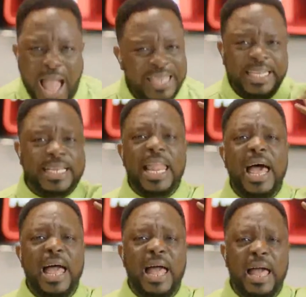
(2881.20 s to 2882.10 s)
I
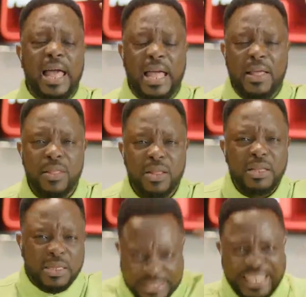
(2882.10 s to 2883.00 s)

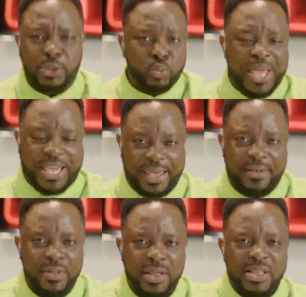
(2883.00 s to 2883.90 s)
declare. This week.
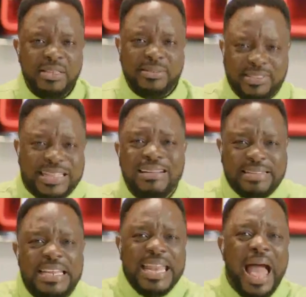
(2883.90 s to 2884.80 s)

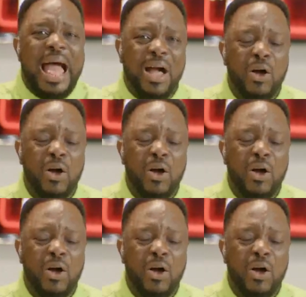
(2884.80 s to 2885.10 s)
Starting now.